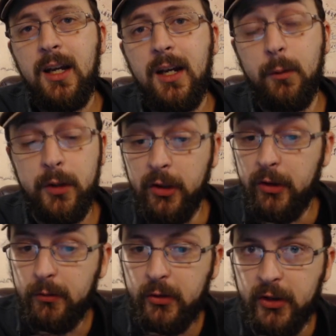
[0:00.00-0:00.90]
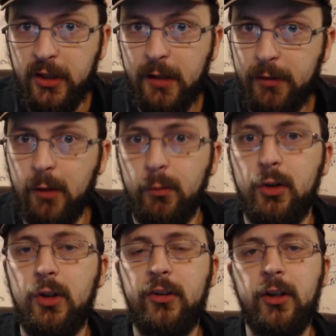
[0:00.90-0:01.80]
which is significant when
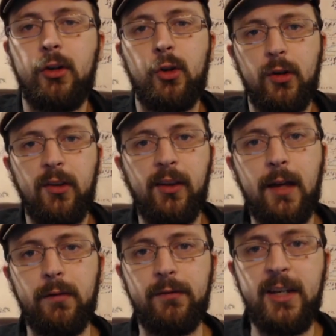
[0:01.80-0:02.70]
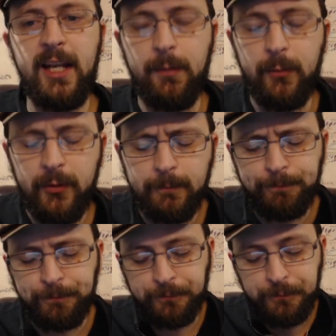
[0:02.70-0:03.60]
you consider Tolkien's love of names.
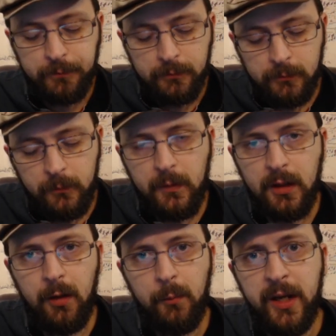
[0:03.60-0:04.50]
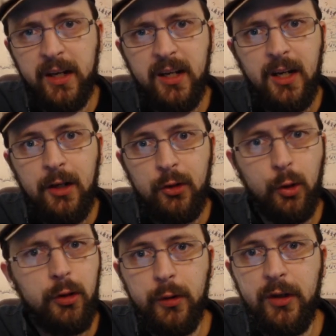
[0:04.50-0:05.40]
But
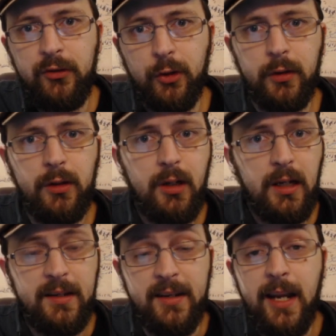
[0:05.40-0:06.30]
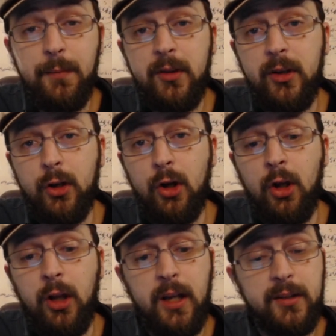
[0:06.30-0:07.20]
Tolkien or his children named the
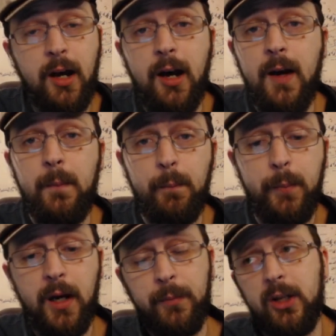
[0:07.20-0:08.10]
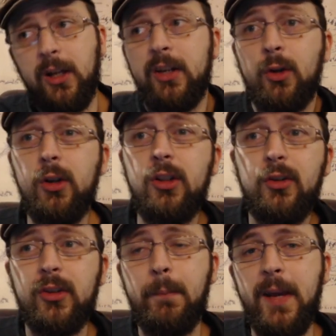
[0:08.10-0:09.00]
doll Tom Bombadil, and Tolkien
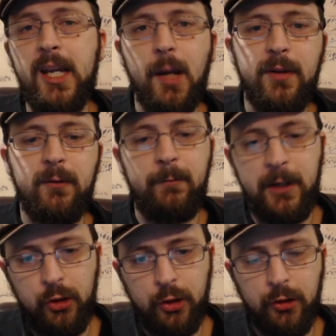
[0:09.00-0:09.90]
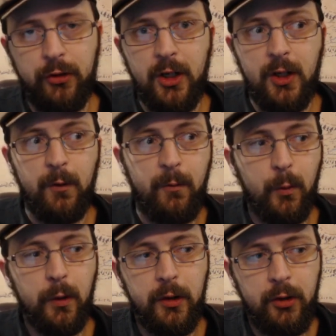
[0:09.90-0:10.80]
used to make up adventures
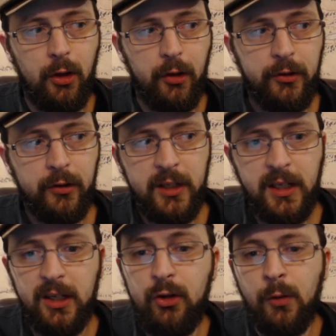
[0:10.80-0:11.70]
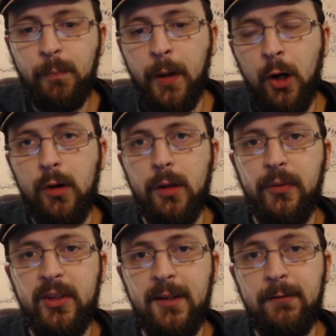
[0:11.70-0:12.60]
for the doll. So the initial
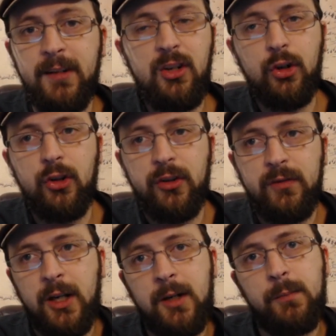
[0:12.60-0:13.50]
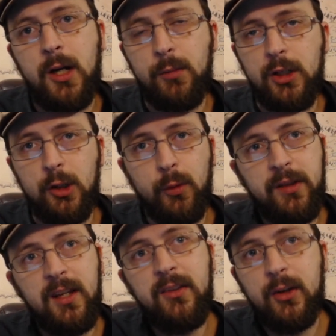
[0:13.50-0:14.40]
poems, The Adventures of Tom Bombadil, were
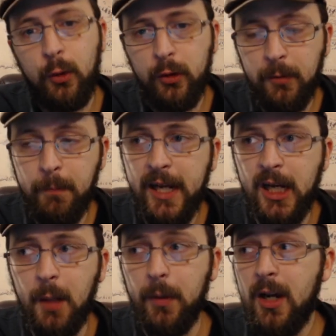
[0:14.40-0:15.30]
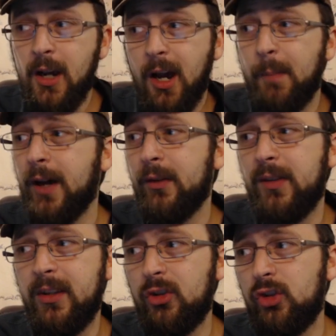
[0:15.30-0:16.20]
things that Tolkien made up about
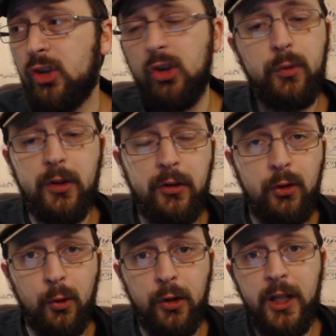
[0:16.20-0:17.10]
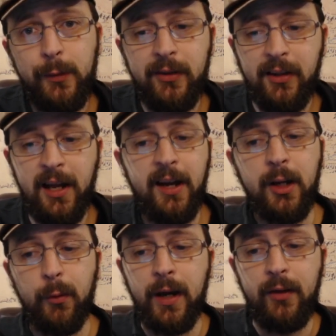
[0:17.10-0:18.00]
this children's toy that was
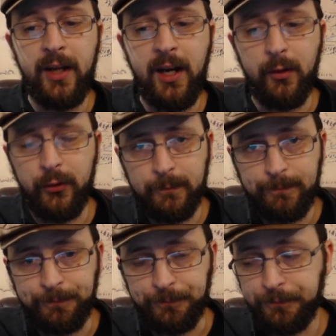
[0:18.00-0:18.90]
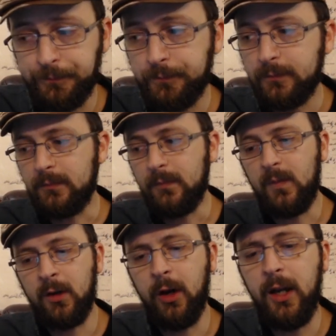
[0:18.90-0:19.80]
lying around the house.
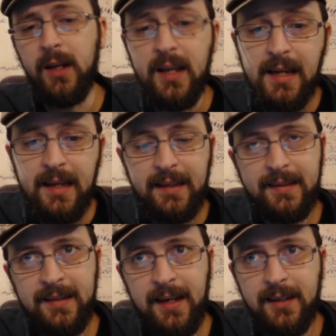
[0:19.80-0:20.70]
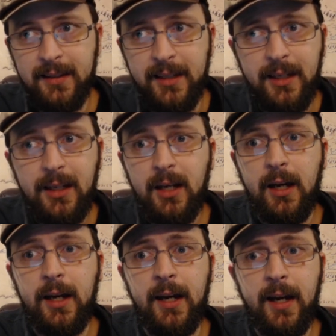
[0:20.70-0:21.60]
All right. Secondly,
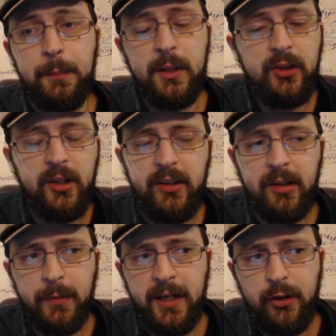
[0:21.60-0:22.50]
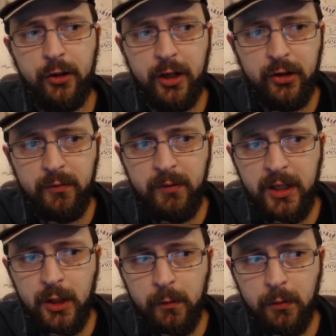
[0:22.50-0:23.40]
I mentioned this in my introduction
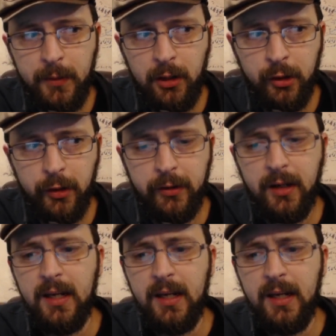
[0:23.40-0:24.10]
video for Middle Earth,